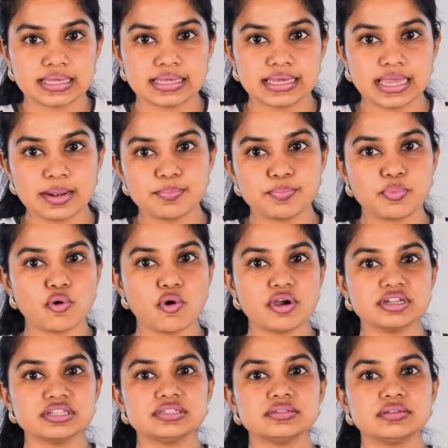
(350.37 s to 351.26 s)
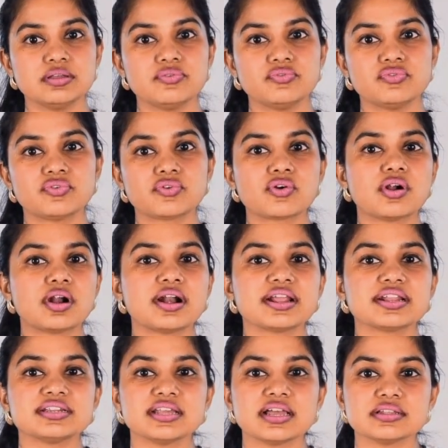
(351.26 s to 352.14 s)
Get points for
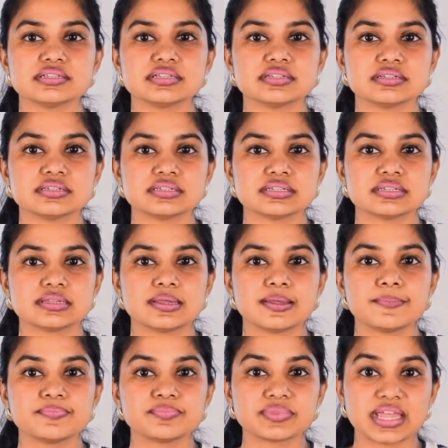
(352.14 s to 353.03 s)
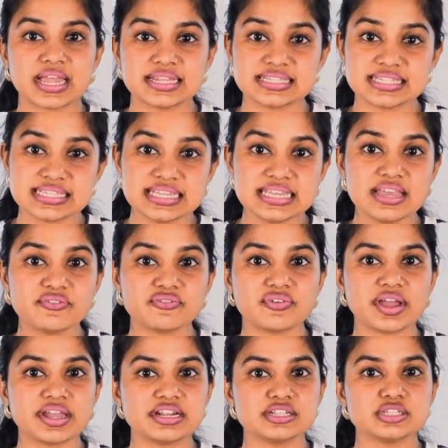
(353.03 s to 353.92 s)
correct answers and see a
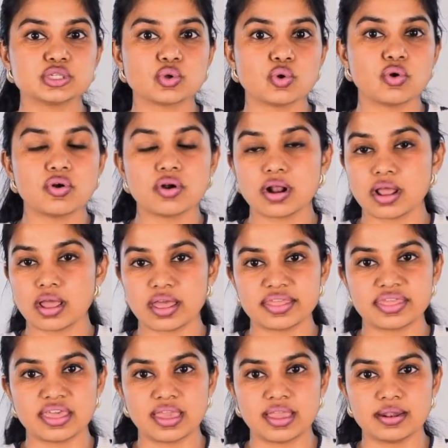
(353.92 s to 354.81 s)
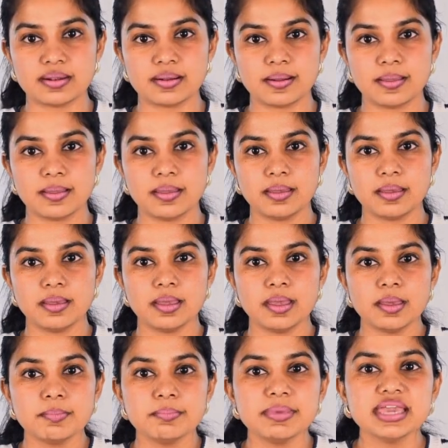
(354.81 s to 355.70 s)
final score at the end.
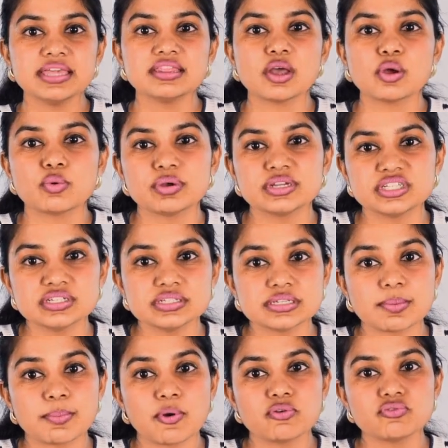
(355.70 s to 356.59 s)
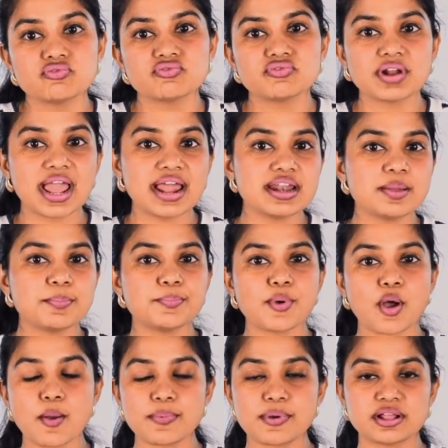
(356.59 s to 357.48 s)
Make the questions about random
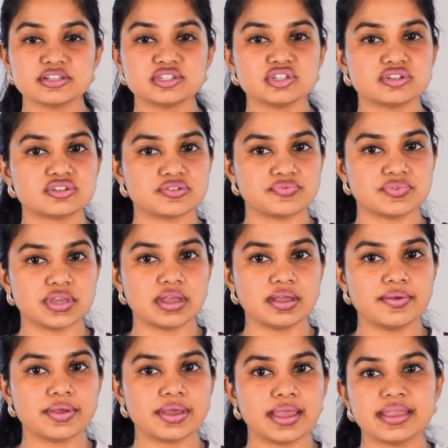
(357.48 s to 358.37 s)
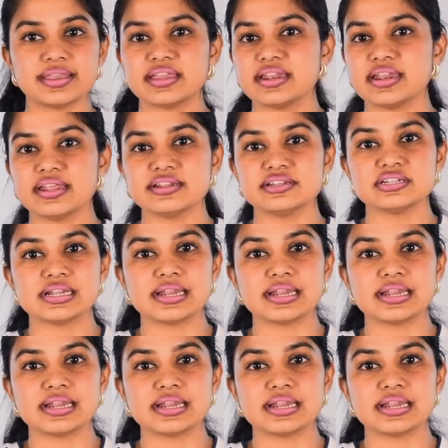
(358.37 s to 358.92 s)
pop culture trivia I can edit